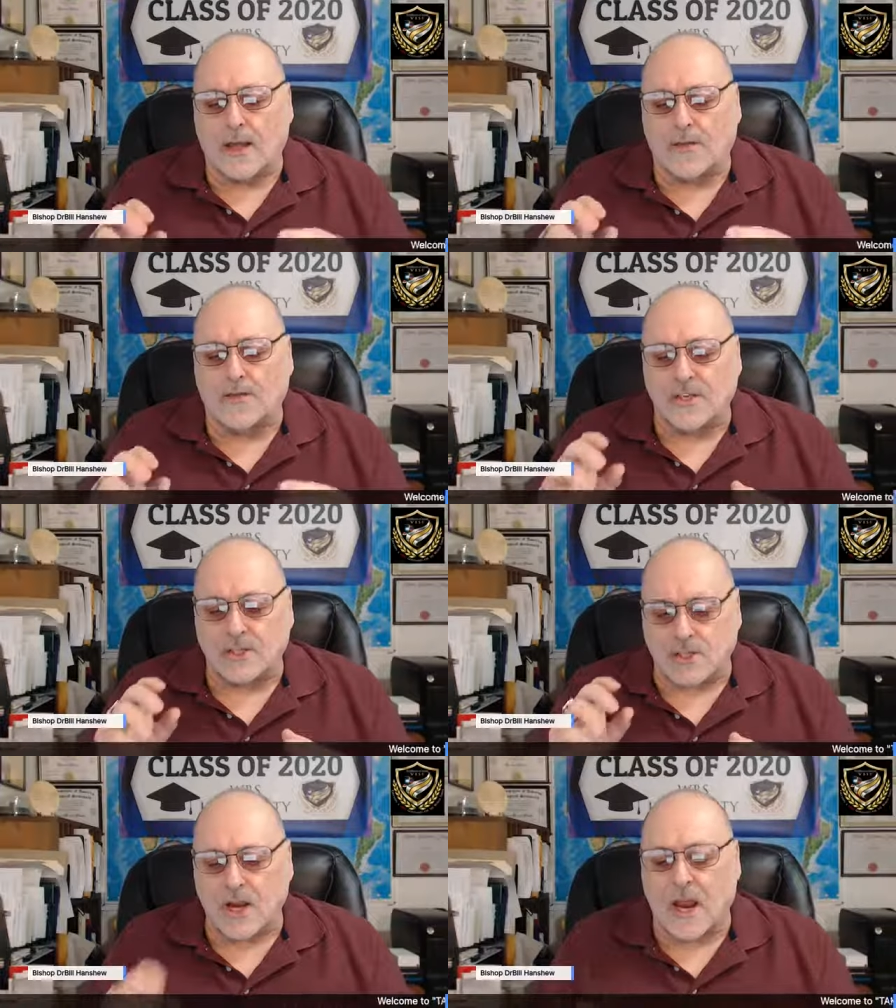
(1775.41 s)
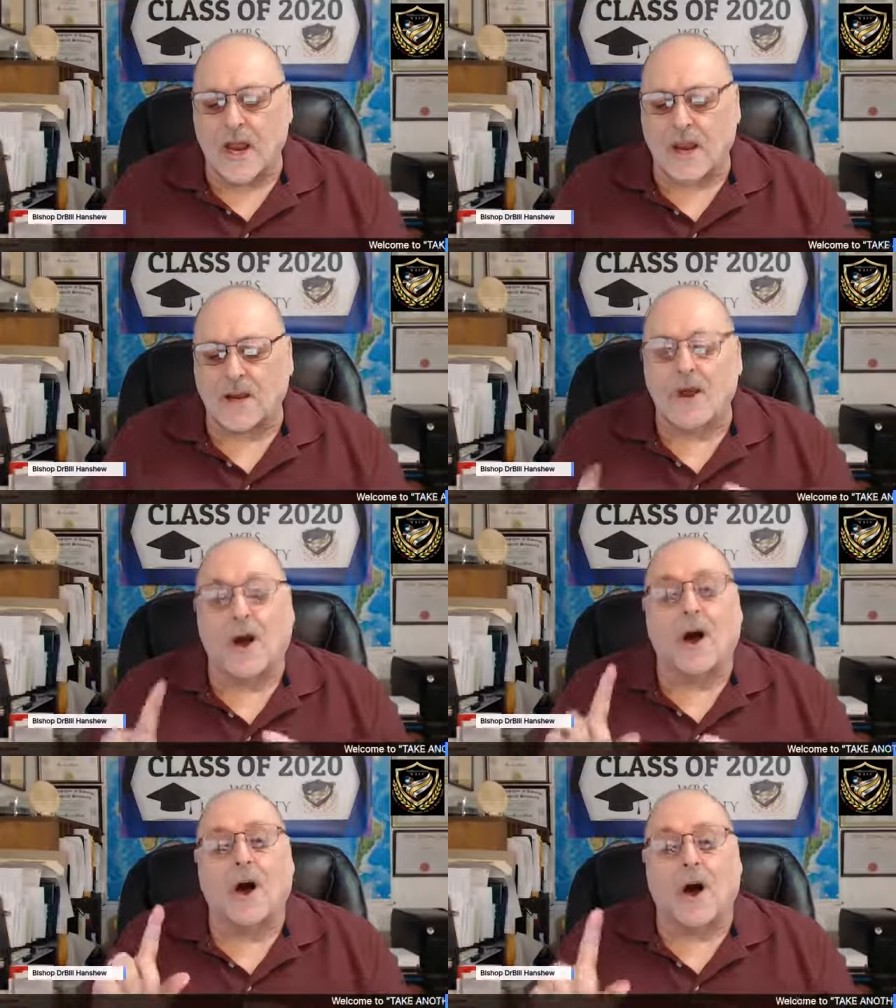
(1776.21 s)
the chain
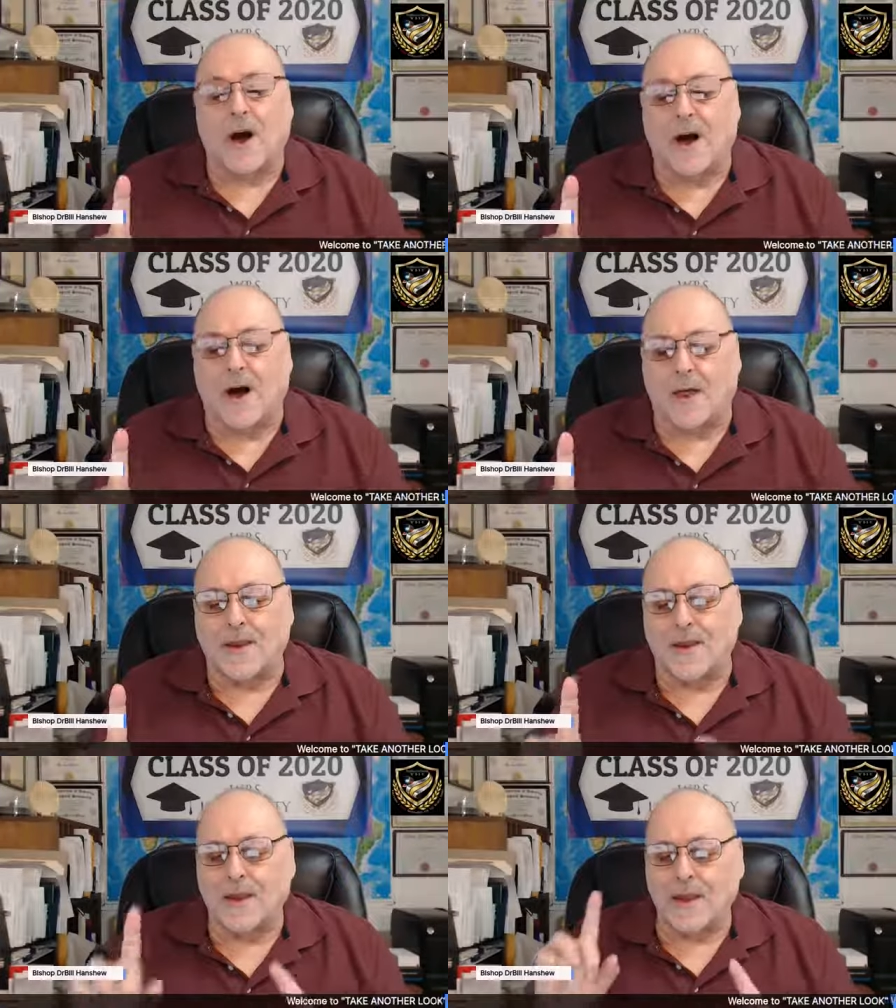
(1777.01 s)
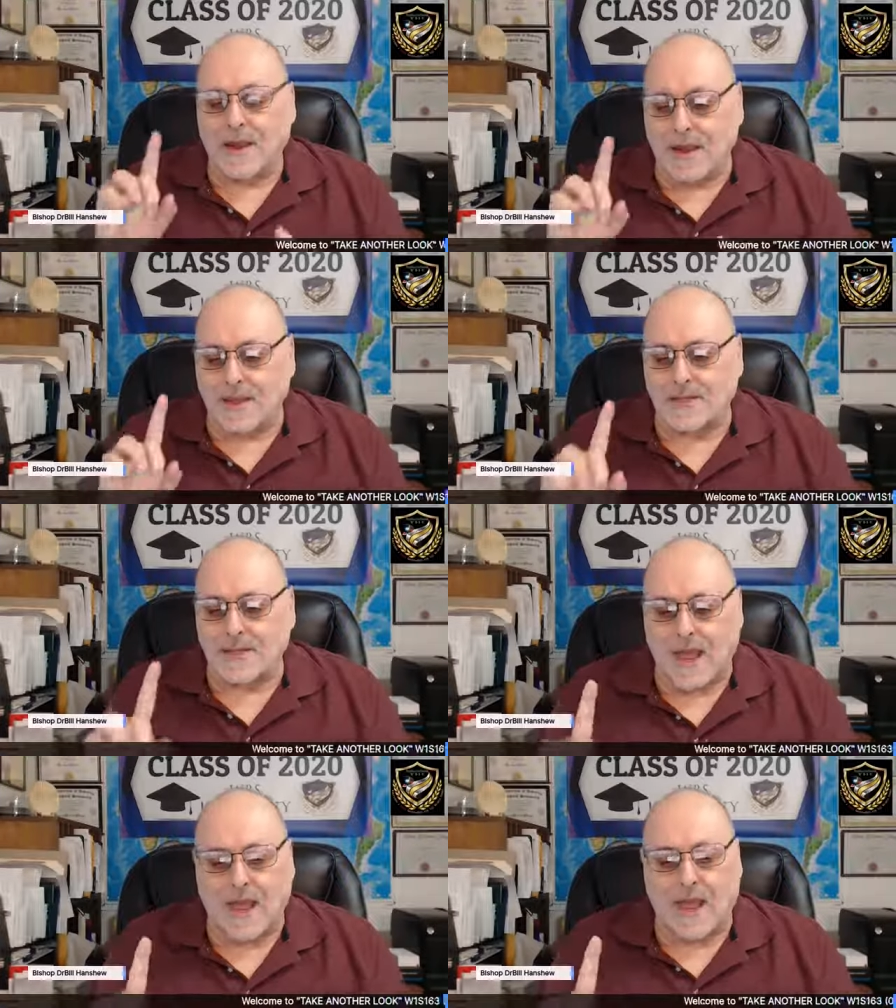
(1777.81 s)
on his
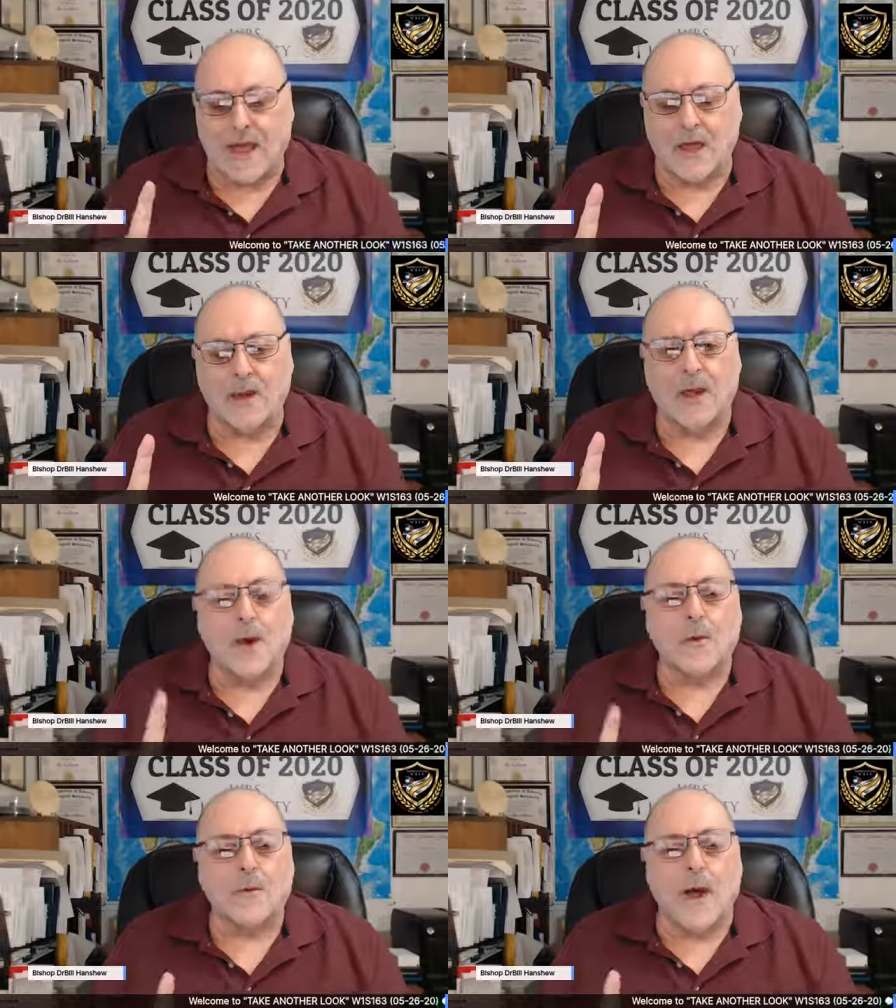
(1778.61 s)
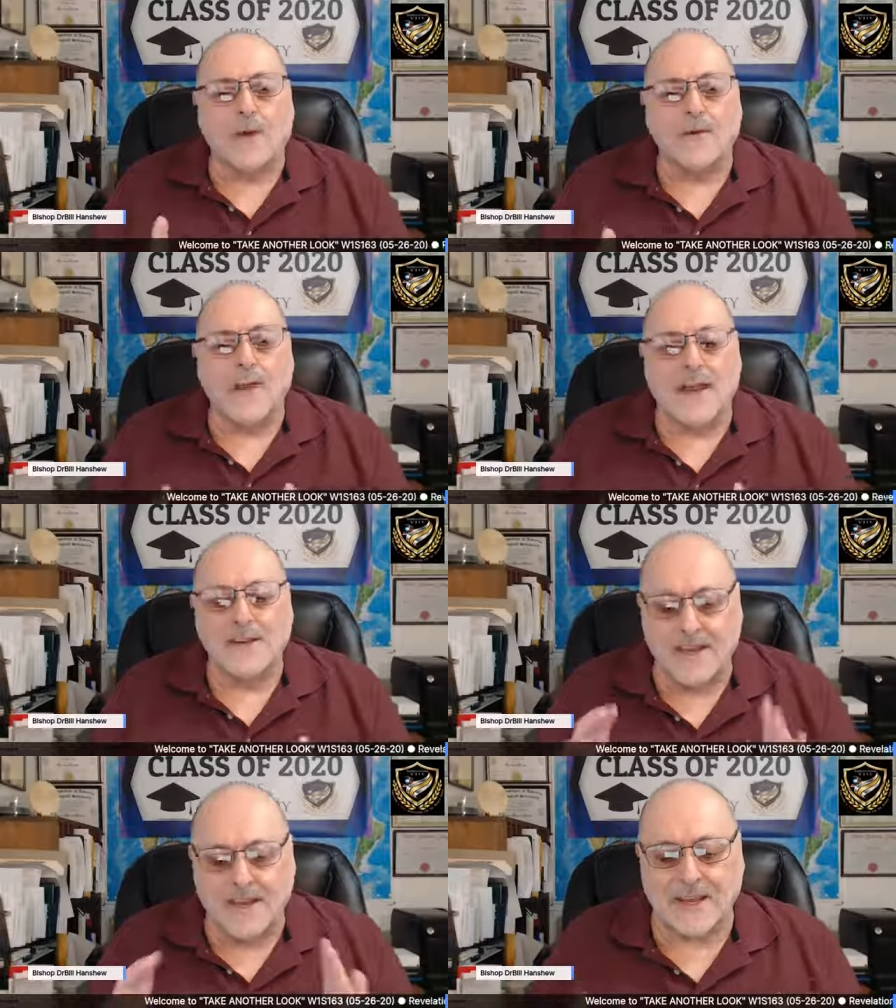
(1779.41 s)
hand rather
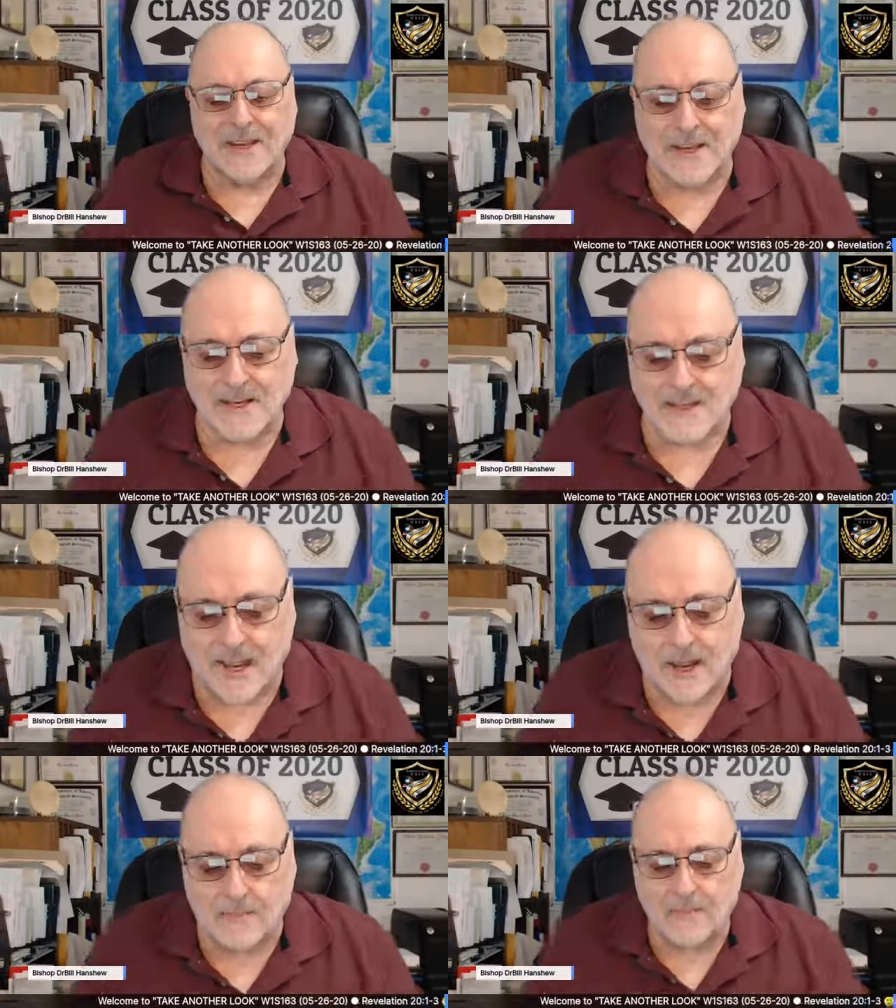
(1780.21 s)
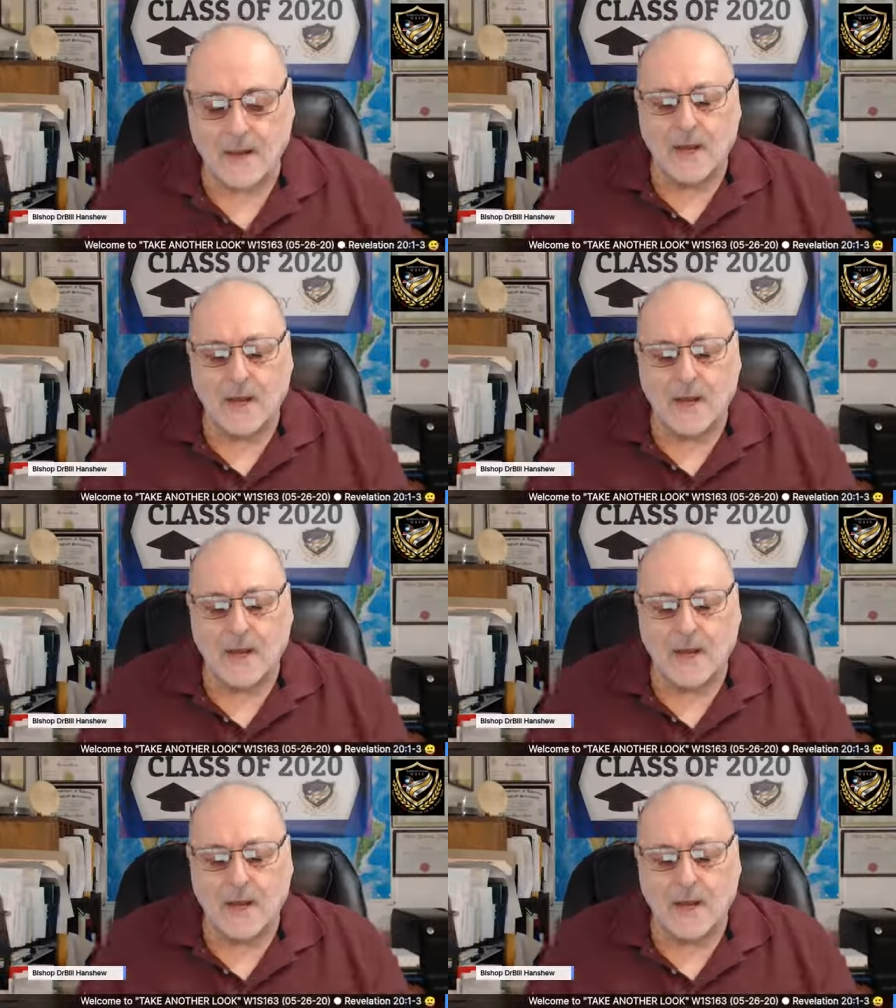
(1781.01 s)
than in his hand.